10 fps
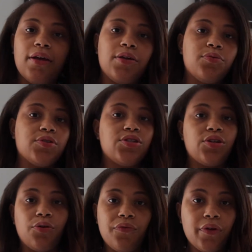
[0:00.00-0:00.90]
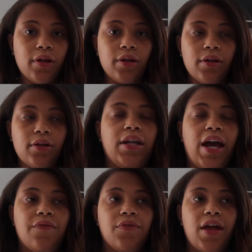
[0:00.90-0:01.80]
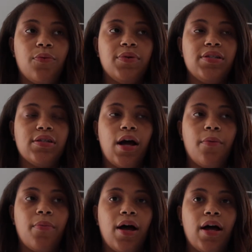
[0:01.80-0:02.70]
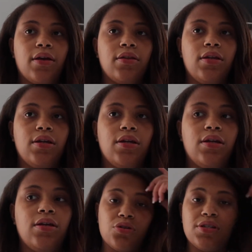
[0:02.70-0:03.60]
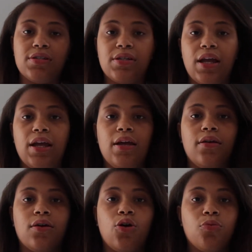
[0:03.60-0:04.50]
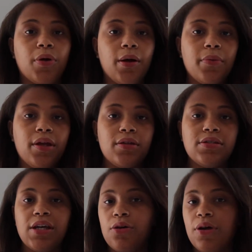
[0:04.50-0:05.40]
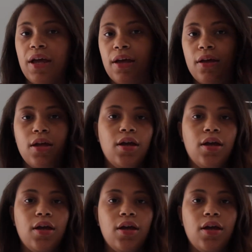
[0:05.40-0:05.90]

It was so fun. And after that we stopped by the Georgia State homecoming tailgate.